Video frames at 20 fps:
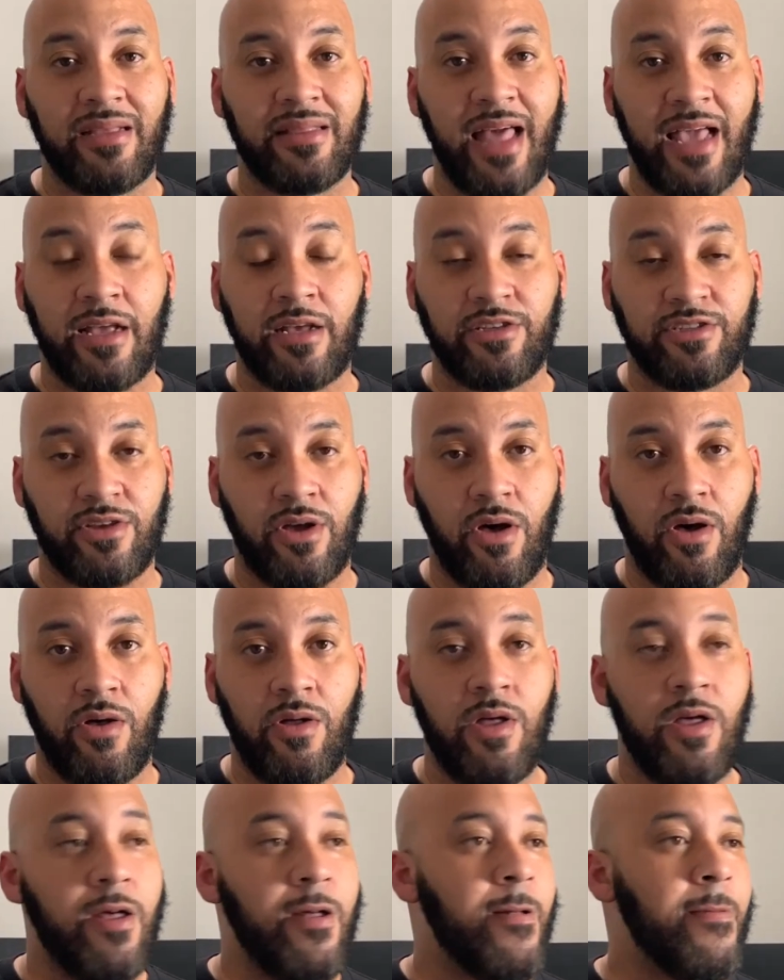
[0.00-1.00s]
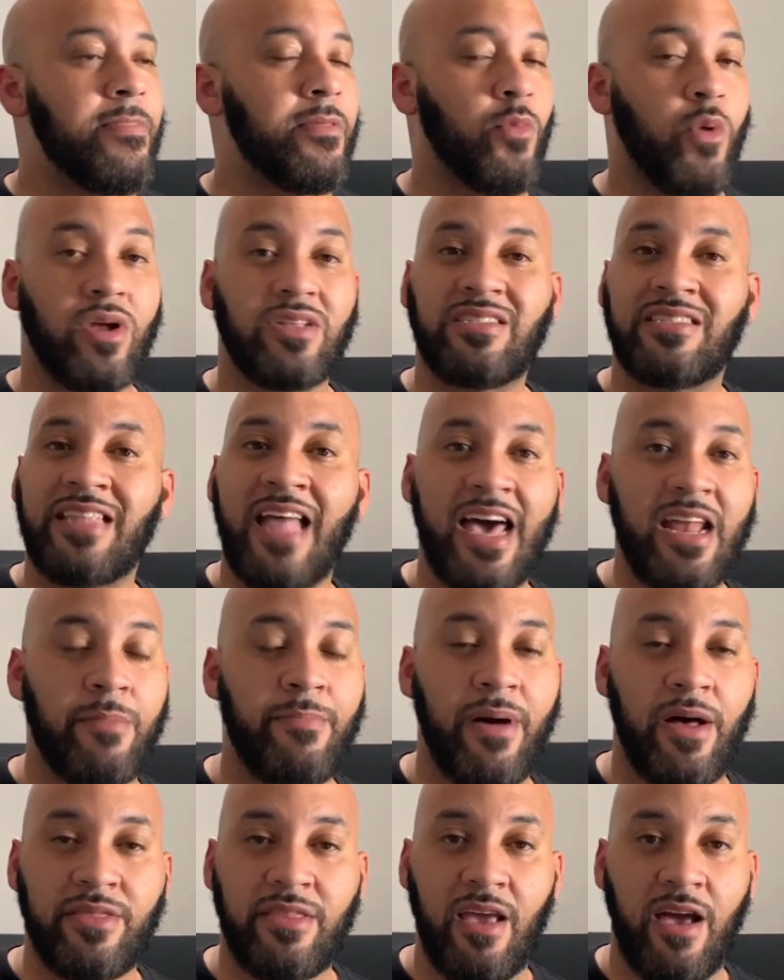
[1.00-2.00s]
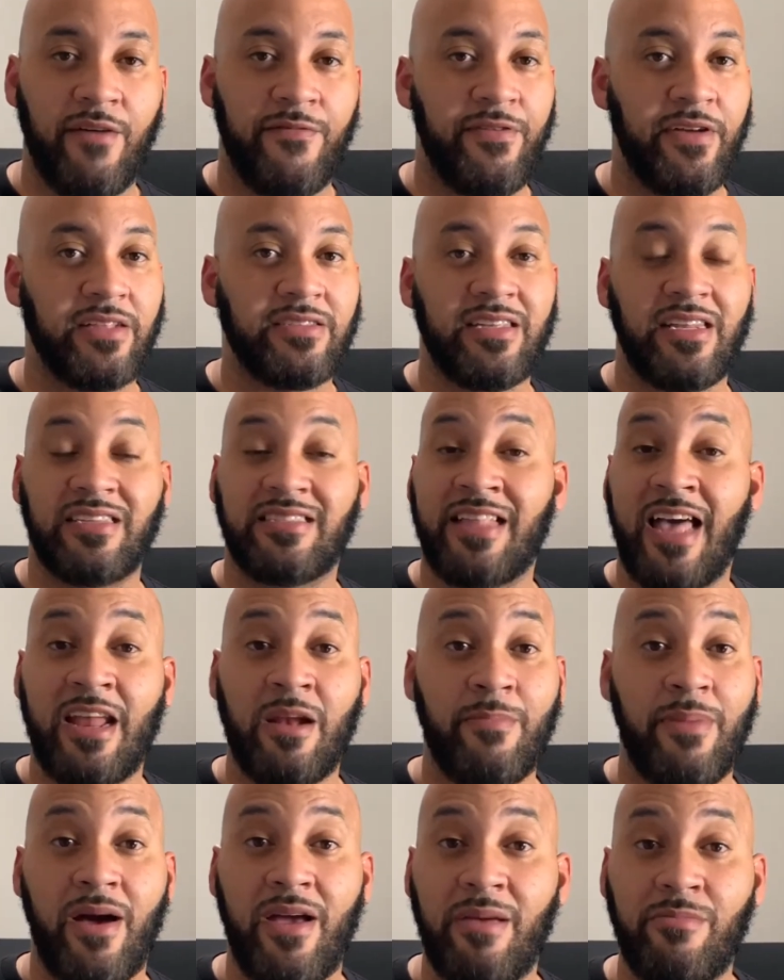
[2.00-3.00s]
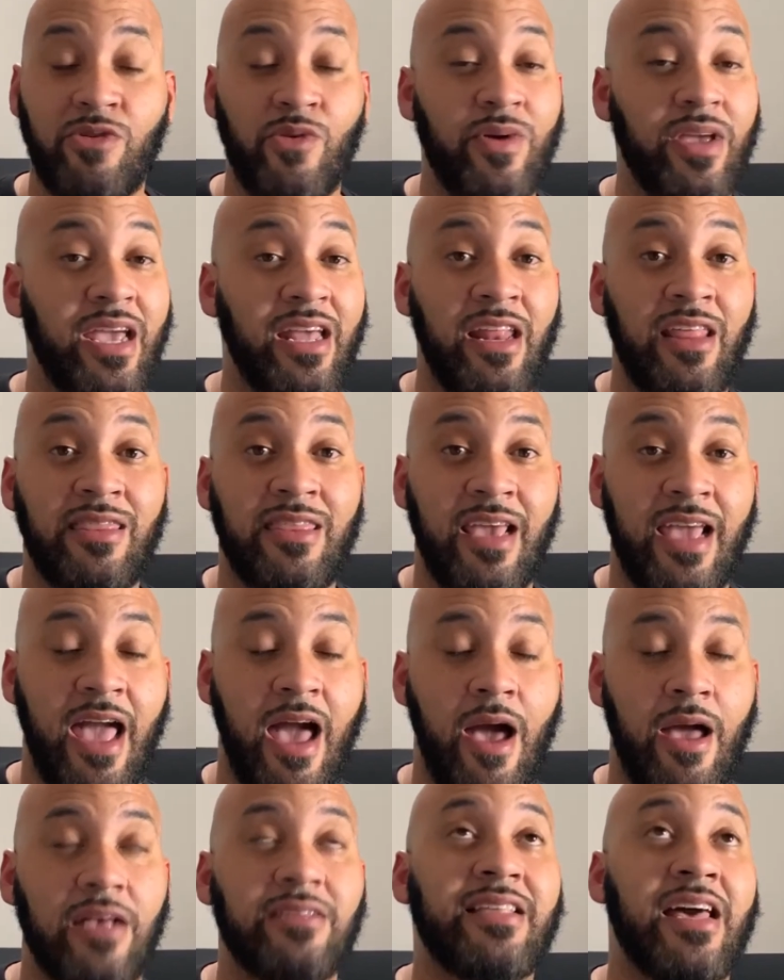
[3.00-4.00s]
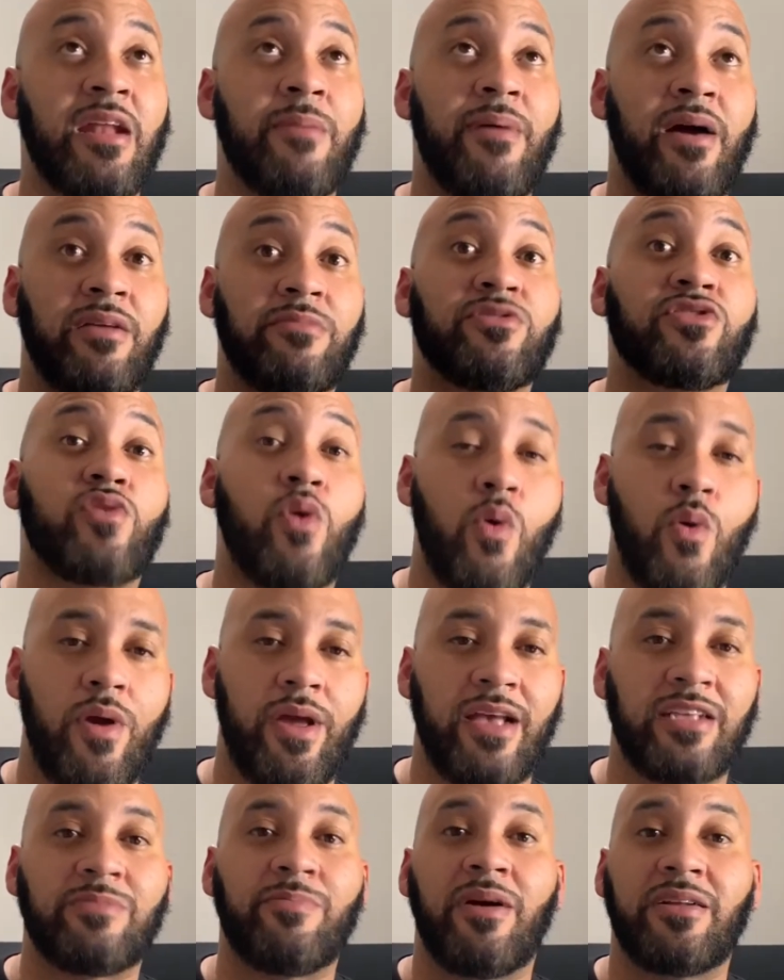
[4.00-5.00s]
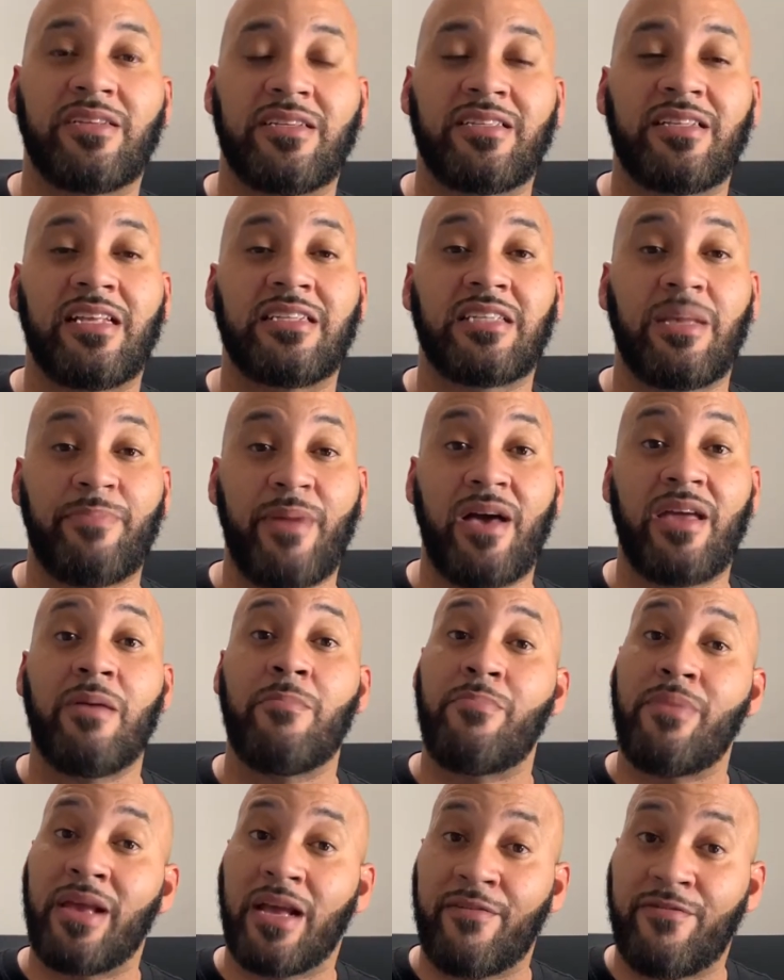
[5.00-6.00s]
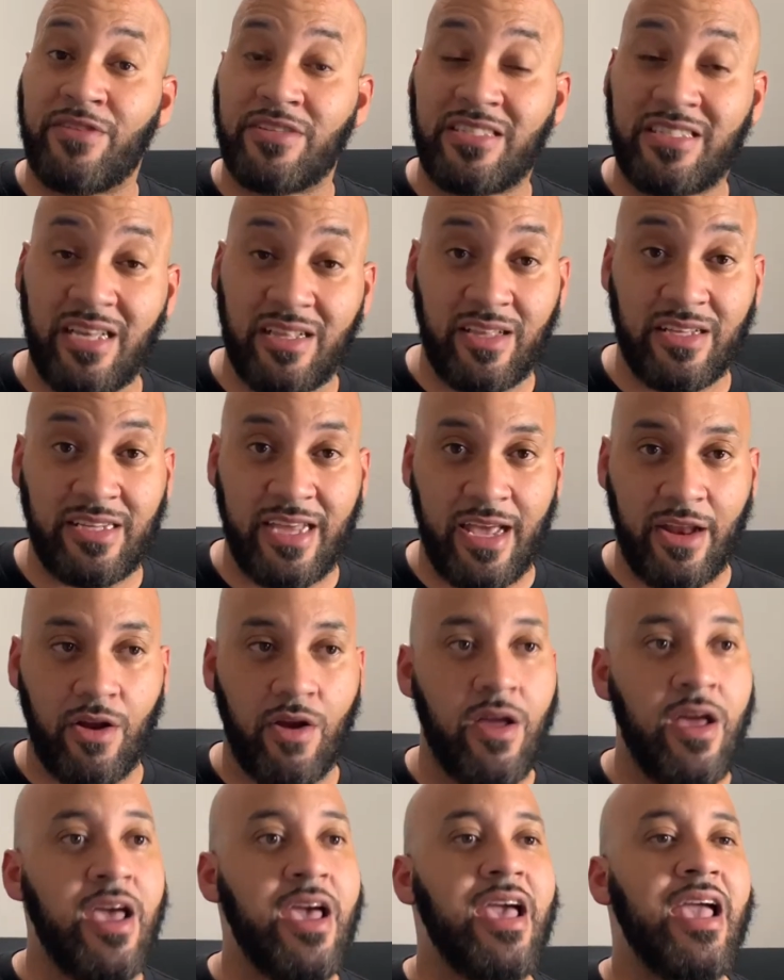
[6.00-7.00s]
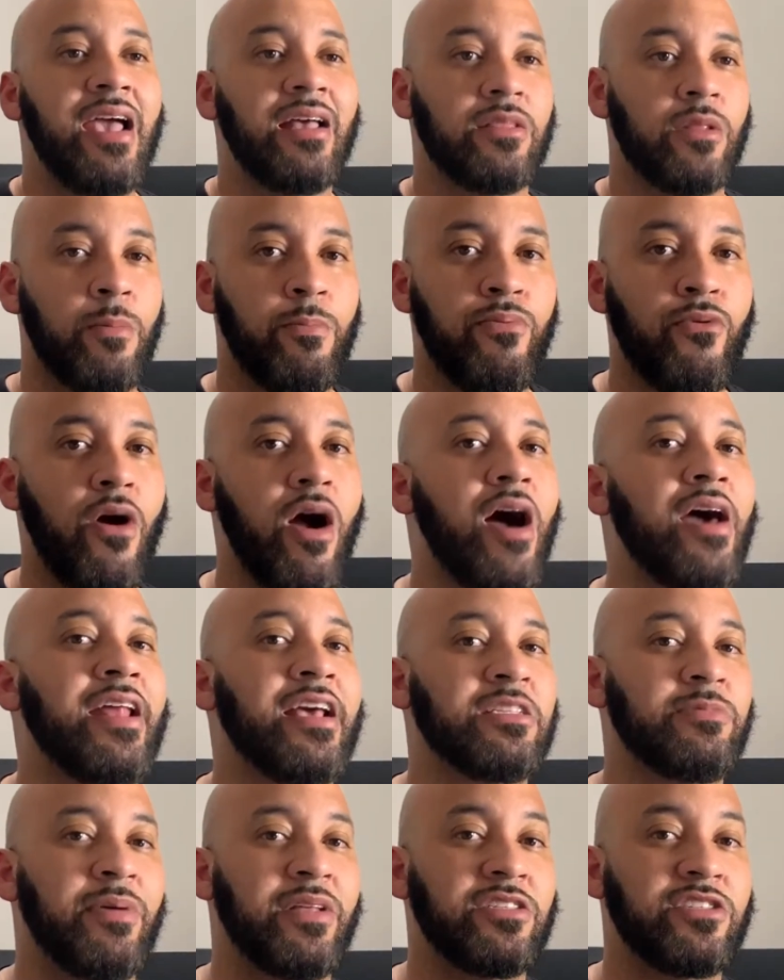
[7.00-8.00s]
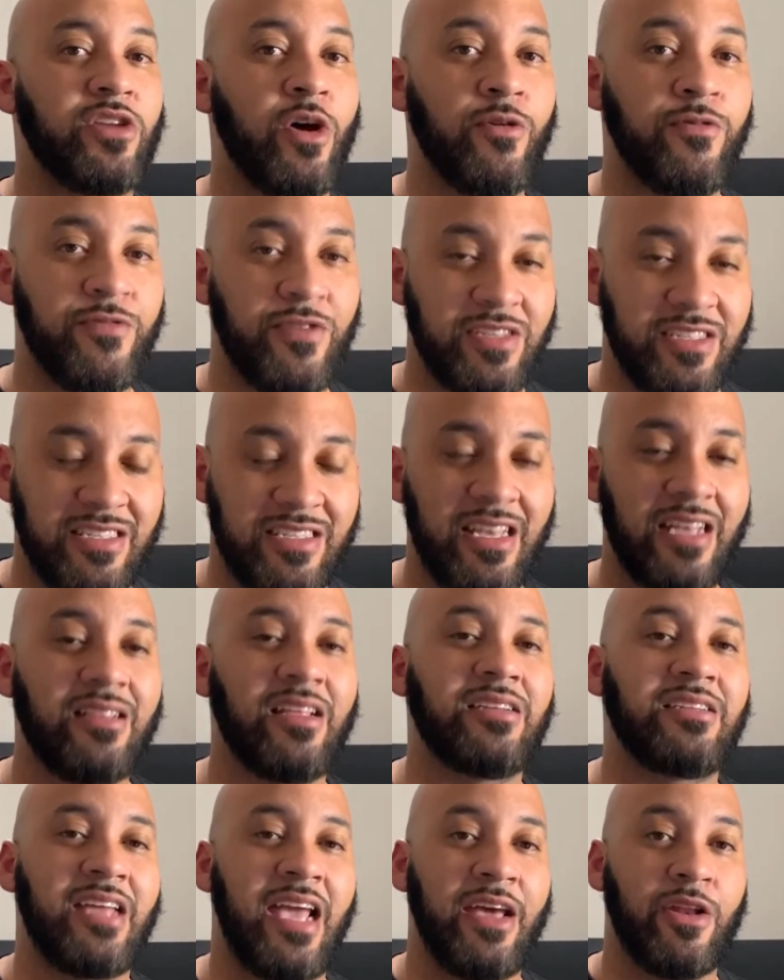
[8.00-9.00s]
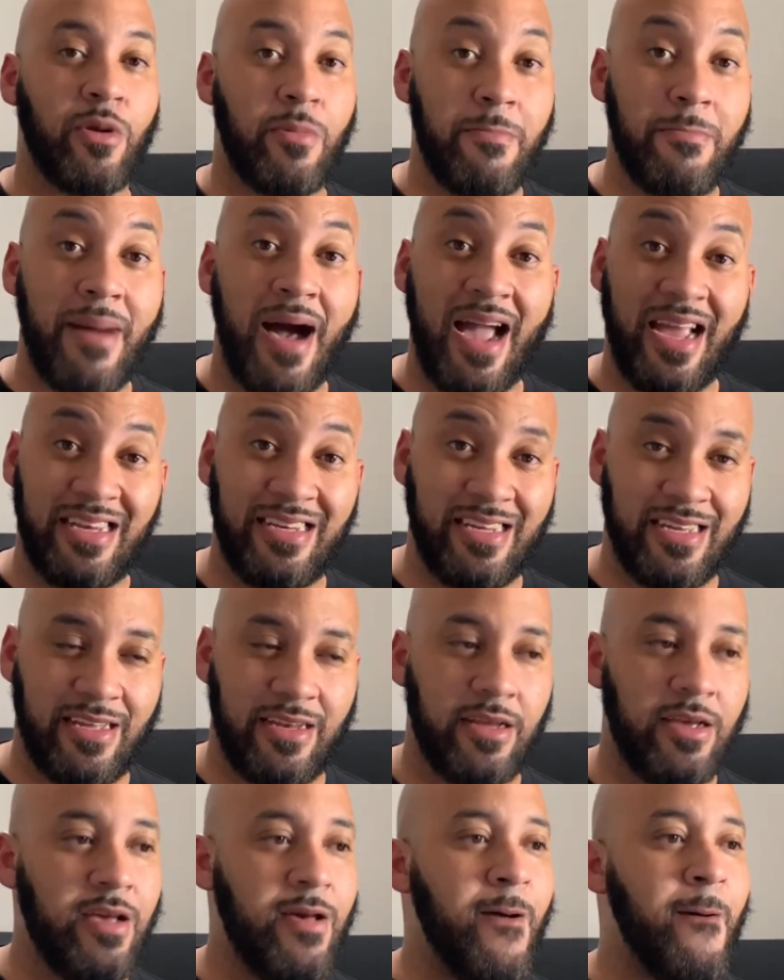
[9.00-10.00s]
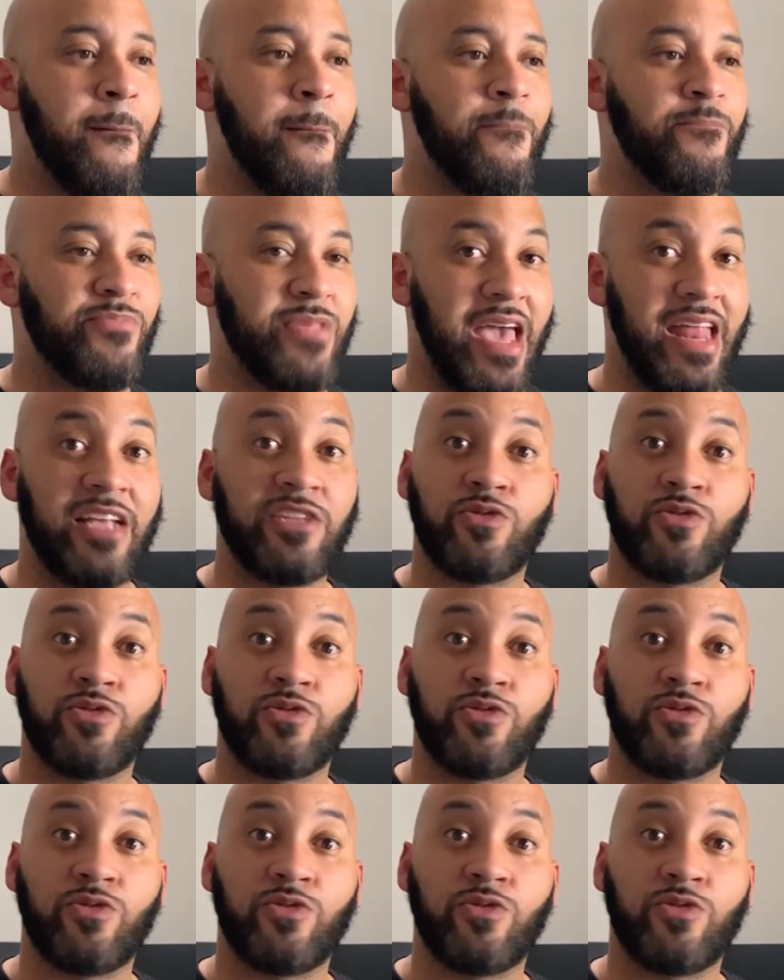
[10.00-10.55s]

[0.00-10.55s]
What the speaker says: like Gasol, where it's not about the offense and it's not about him doing anything. It's not about him scoring as much as it is about him being a facilitator. And LeBron has been so facilitator-minded that